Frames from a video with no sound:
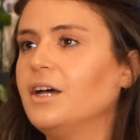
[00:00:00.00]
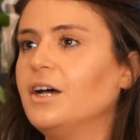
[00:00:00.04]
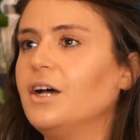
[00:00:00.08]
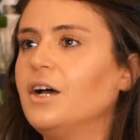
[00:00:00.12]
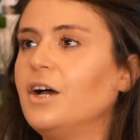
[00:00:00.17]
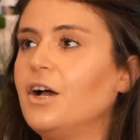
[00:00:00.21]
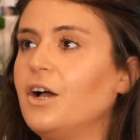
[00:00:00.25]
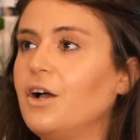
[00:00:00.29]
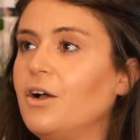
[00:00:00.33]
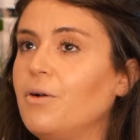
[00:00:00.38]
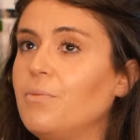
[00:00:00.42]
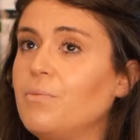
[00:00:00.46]

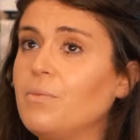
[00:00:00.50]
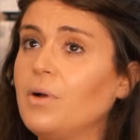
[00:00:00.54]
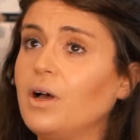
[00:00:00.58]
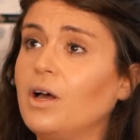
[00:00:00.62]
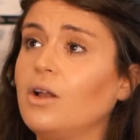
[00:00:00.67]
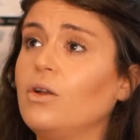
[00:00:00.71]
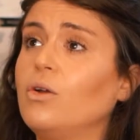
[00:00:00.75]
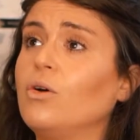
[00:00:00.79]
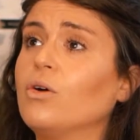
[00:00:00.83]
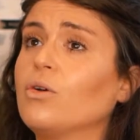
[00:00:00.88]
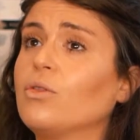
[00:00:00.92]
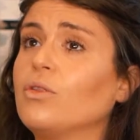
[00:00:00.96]

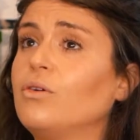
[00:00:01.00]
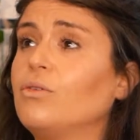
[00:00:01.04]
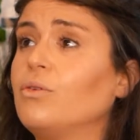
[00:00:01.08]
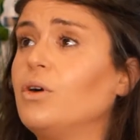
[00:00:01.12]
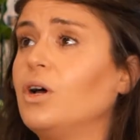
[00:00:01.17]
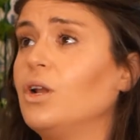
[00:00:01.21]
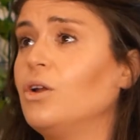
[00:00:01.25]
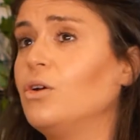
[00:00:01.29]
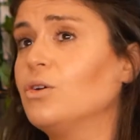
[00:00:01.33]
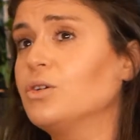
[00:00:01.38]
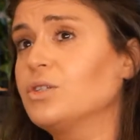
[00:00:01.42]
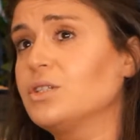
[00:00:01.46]

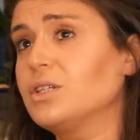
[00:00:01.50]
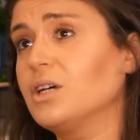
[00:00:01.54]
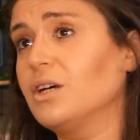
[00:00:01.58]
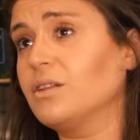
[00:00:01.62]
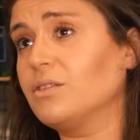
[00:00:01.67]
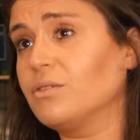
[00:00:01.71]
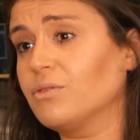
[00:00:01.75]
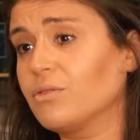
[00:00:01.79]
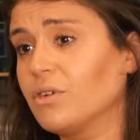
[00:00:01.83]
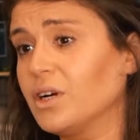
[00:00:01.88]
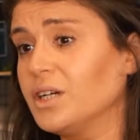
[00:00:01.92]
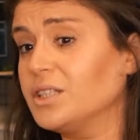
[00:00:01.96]
Alongside
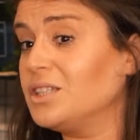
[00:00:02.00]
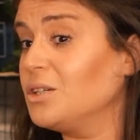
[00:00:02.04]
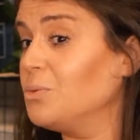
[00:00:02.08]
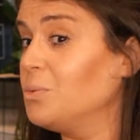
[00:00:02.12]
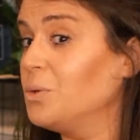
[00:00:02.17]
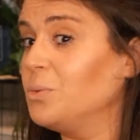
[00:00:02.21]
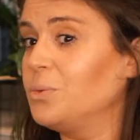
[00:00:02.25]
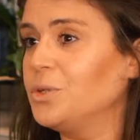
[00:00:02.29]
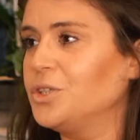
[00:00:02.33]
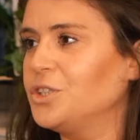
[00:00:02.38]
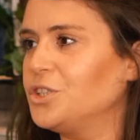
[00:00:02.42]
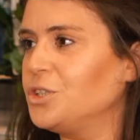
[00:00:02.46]
the writing, we
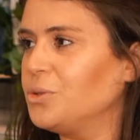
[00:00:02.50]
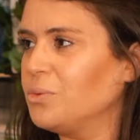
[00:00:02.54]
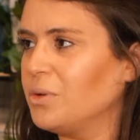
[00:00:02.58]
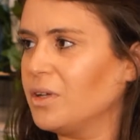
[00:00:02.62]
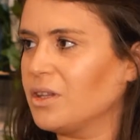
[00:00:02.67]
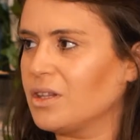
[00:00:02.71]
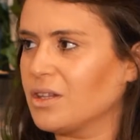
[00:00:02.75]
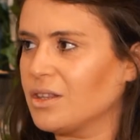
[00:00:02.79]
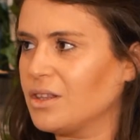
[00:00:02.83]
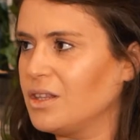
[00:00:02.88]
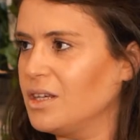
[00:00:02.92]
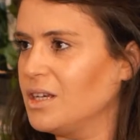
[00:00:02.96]
want to do
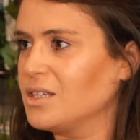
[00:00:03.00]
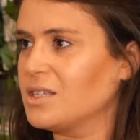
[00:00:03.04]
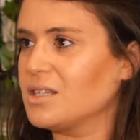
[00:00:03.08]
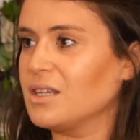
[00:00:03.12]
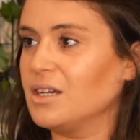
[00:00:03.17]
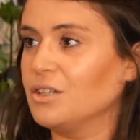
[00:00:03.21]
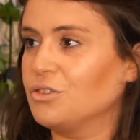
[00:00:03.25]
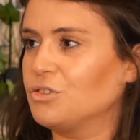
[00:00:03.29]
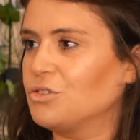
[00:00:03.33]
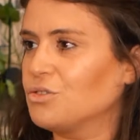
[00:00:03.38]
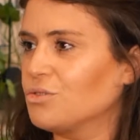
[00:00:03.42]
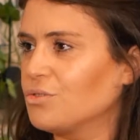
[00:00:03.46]
other things
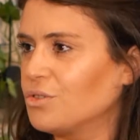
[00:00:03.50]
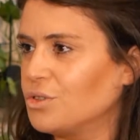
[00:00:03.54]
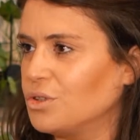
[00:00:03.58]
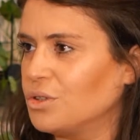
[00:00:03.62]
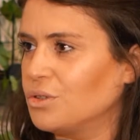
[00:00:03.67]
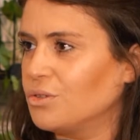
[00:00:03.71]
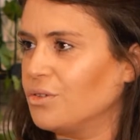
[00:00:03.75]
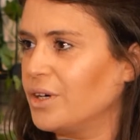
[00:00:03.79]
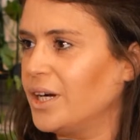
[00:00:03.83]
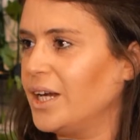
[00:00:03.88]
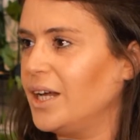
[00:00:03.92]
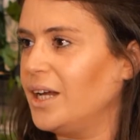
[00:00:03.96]
like
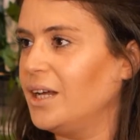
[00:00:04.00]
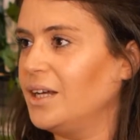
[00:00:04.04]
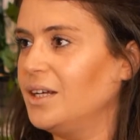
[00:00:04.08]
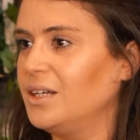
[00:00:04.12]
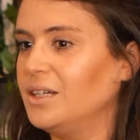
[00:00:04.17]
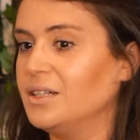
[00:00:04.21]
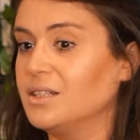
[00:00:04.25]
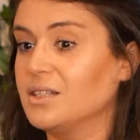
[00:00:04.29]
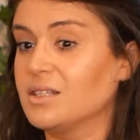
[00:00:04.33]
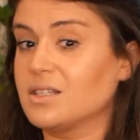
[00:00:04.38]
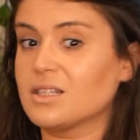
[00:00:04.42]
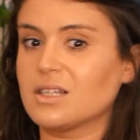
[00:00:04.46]
drawing
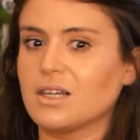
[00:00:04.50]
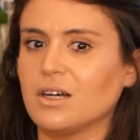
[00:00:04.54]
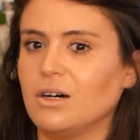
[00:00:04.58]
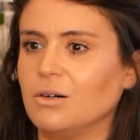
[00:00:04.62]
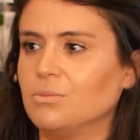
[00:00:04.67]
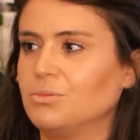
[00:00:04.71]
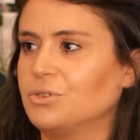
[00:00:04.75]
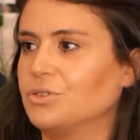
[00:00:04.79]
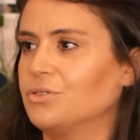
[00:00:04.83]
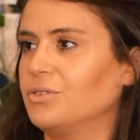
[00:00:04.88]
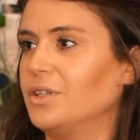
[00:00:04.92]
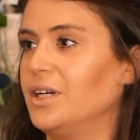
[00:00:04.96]
and
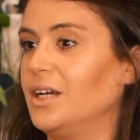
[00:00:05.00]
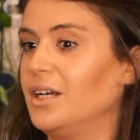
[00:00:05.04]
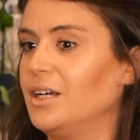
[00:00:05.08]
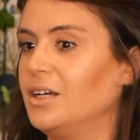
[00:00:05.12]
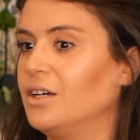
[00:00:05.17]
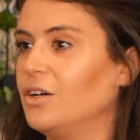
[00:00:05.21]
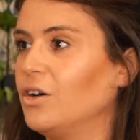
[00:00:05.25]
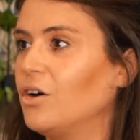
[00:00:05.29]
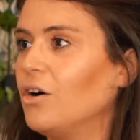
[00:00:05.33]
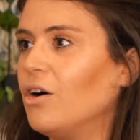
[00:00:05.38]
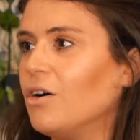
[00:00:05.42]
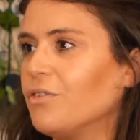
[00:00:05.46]
sculpturing
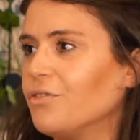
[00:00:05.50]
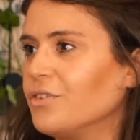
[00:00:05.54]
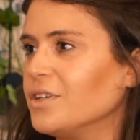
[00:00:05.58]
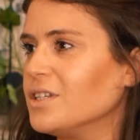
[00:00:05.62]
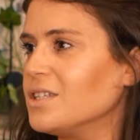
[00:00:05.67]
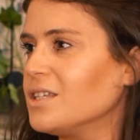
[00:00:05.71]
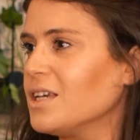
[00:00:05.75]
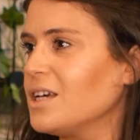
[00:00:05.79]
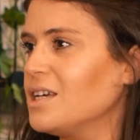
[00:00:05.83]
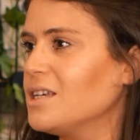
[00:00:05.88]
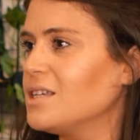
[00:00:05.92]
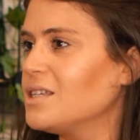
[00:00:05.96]
and coffee
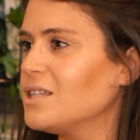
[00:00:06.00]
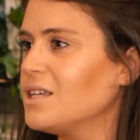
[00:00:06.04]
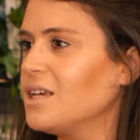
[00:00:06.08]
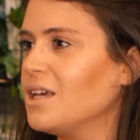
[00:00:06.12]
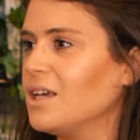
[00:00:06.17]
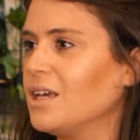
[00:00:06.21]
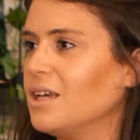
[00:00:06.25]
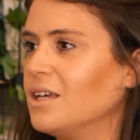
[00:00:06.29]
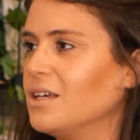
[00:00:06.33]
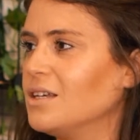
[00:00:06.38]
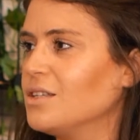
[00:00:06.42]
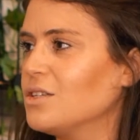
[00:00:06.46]

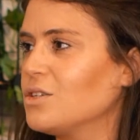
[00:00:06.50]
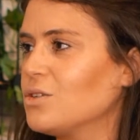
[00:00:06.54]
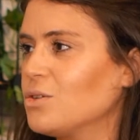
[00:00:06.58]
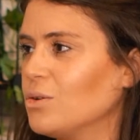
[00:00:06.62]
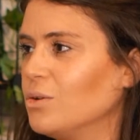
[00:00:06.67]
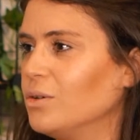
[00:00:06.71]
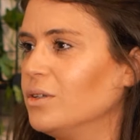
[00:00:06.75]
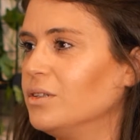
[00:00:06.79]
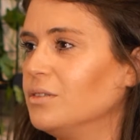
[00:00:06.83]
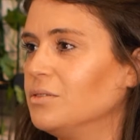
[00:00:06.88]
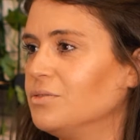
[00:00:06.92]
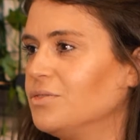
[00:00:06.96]
tasting, and
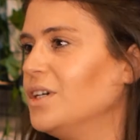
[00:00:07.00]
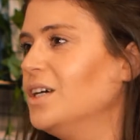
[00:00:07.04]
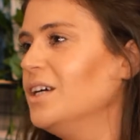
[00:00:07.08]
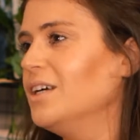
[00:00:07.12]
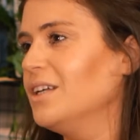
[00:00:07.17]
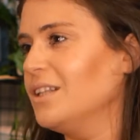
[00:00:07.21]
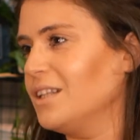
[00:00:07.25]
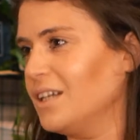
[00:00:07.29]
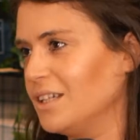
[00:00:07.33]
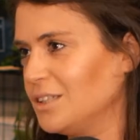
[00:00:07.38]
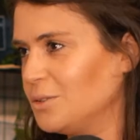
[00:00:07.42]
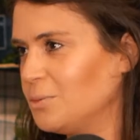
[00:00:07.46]
sort of
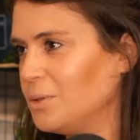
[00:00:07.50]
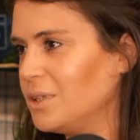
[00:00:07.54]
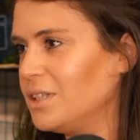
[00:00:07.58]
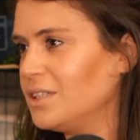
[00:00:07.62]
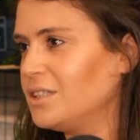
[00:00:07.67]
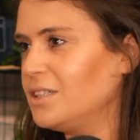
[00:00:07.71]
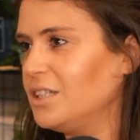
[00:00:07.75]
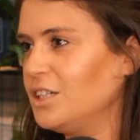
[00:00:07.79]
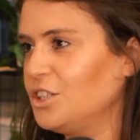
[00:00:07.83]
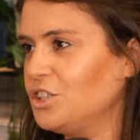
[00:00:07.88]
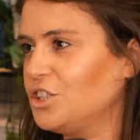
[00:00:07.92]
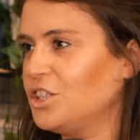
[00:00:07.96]
that's where the
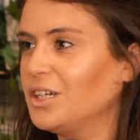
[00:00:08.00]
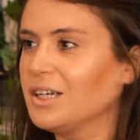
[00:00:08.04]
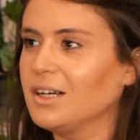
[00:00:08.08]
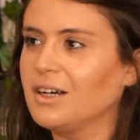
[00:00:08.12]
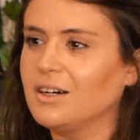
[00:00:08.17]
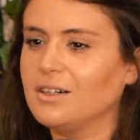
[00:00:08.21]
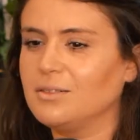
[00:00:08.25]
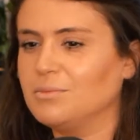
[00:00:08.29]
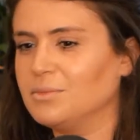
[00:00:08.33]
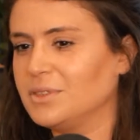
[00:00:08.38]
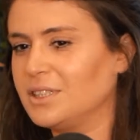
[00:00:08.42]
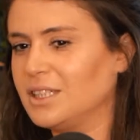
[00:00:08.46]
teaching
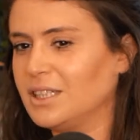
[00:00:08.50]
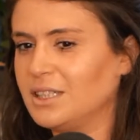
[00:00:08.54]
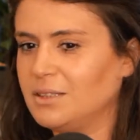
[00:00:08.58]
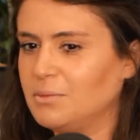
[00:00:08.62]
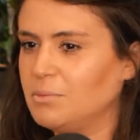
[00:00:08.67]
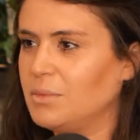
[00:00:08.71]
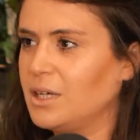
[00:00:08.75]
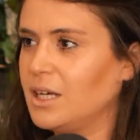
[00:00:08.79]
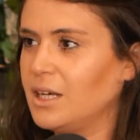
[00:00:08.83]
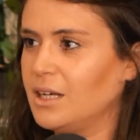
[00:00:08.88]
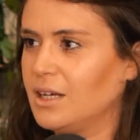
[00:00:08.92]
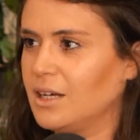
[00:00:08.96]
comes in.
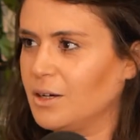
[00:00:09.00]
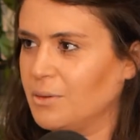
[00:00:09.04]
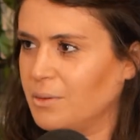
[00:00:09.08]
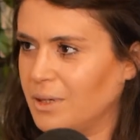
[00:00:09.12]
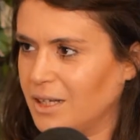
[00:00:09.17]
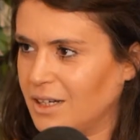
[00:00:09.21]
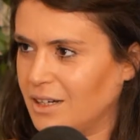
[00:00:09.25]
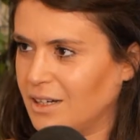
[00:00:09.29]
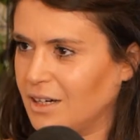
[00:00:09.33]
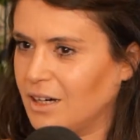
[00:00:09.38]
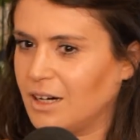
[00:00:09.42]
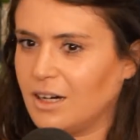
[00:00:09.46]
Me
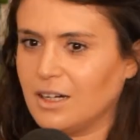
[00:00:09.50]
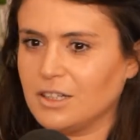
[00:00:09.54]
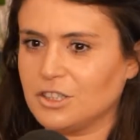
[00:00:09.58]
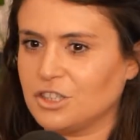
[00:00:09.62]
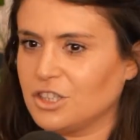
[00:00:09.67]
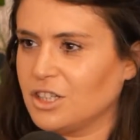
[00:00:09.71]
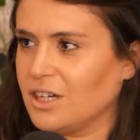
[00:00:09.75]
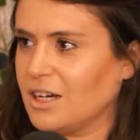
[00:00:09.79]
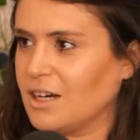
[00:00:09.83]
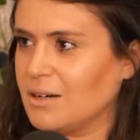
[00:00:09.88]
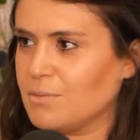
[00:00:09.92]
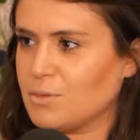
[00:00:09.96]
going, hush,
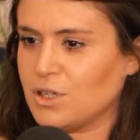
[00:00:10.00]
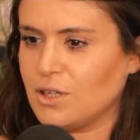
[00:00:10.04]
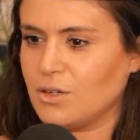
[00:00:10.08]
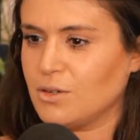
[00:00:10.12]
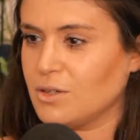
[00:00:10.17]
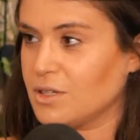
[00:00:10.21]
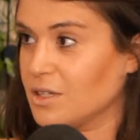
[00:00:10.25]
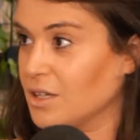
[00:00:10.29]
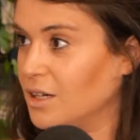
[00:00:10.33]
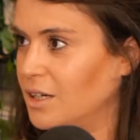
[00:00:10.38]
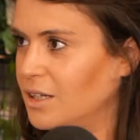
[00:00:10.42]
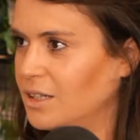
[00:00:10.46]
absolute
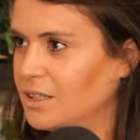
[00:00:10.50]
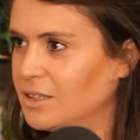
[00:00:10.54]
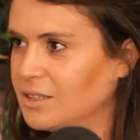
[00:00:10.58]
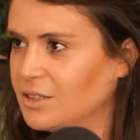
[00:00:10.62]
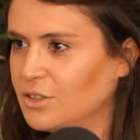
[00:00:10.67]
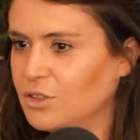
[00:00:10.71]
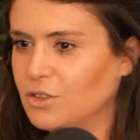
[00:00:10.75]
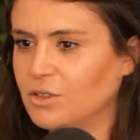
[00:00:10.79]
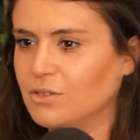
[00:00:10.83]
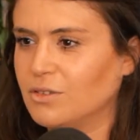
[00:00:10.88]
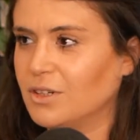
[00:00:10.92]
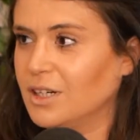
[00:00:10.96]
silent,
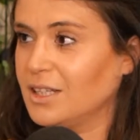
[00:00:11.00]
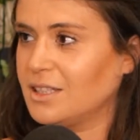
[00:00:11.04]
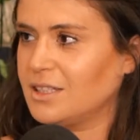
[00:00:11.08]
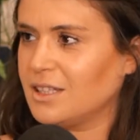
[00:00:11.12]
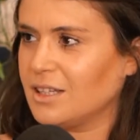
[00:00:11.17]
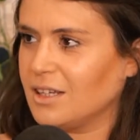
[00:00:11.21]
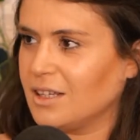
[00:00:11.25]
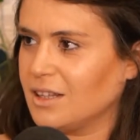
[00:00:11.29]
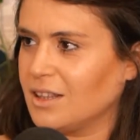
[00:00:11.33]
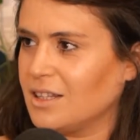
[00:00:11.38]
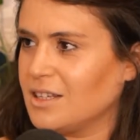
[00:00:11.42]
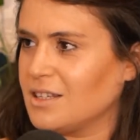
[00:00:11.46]
you're
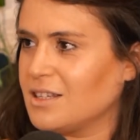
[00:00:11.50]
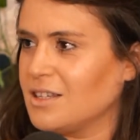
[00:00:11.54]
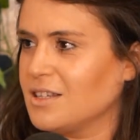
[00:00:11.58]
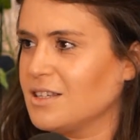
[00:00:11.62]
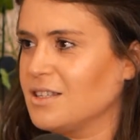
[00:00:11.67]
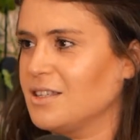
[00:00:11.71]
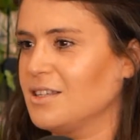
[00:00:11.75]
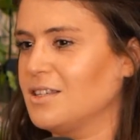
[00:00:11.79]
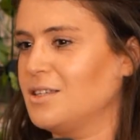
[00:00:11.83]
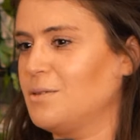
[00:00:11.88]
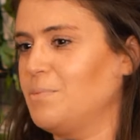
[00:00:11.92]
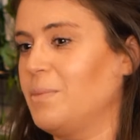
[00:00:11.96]
writing, this is
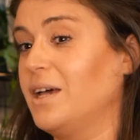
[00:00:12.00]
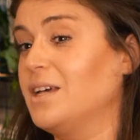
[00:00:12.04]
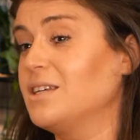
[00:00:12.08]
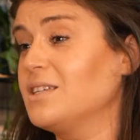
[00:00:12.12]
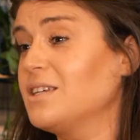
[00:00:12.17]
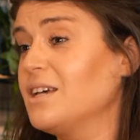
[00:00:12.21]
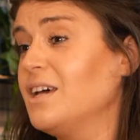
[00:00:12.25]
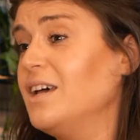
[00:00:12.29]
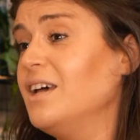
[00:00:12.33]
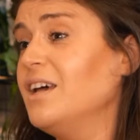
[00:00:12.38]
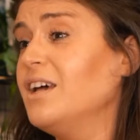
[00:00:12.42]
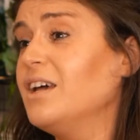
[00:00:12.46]
the space.
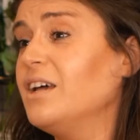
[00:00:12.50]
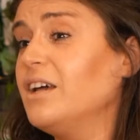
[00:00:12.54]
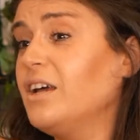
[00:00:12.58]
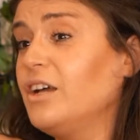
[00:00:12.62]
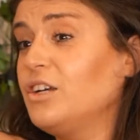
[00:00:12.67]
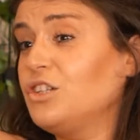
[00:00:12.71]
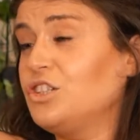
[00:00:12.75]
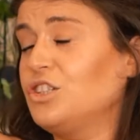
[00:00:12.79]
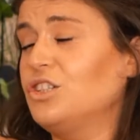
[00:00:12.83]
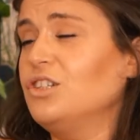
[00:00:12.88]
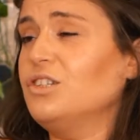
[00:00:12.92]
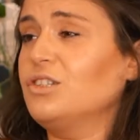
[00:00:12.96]

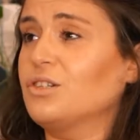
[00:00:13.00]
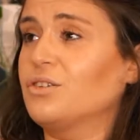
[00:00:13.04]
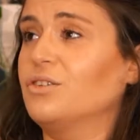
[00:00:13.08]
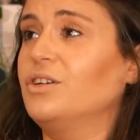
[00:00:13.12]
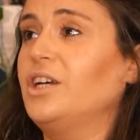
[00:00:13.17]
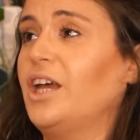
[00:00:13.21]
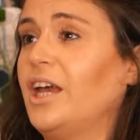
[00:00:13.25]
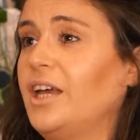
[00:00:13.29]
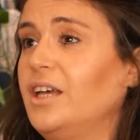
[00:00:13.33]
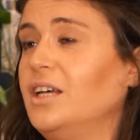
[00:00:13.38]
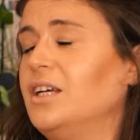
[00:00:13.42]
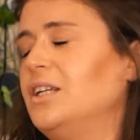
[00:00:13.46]
It's just
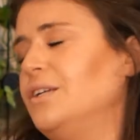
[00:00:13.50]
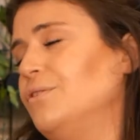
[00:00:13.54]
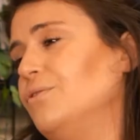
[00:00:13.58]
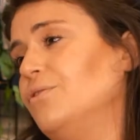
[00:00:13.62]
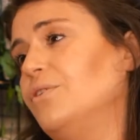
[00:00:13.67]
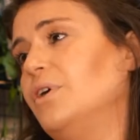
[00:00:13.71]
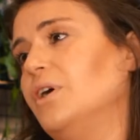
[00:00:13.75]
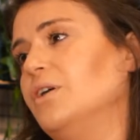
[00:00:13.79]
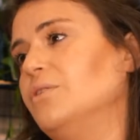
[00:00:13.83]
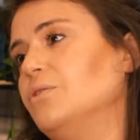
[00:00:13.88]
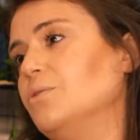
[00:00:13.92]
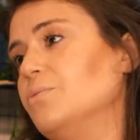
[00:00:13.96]
creating
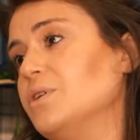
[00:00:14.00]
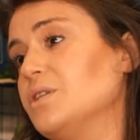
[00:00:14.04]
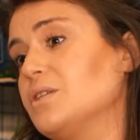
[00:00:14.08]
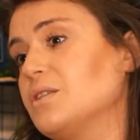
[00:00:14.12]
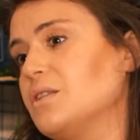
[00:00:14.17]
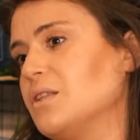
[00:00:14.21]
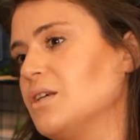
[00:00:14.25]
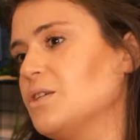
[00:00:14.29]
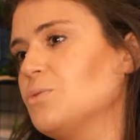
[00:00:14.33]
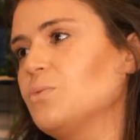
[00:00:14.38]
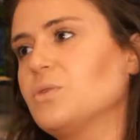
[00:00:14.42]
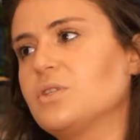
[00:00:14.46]
environments,
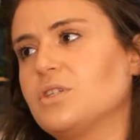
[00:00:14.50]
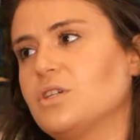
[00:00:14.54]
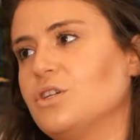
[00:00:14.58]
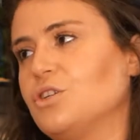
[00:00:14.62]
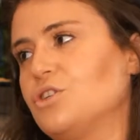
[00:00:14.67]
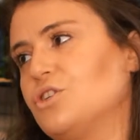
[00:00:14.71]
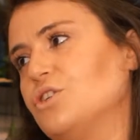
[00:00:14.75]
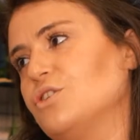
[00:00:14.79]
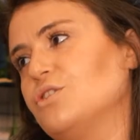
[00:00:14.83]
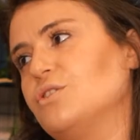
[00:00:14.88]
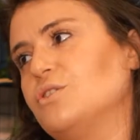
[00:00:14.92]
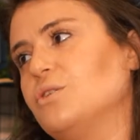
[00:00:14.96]
and that's what
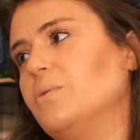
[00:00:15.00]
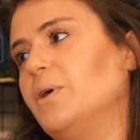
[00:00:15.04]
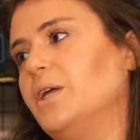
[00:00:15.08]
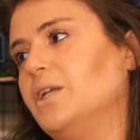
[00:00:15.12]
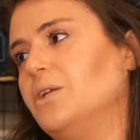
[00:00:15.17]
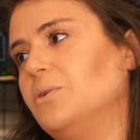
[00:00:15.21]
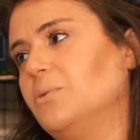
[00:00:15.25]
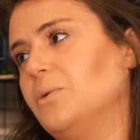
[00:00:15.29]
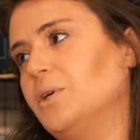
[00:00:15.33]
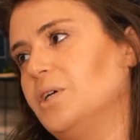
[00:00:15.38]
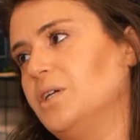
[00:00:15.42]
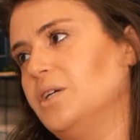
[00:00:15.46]
teachers do
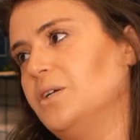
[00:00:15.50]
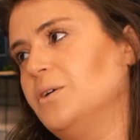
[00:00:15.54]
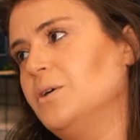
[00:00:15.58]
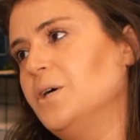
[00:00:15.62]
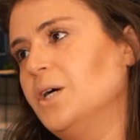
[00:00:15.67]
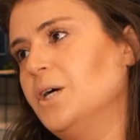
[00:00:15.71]
anyway.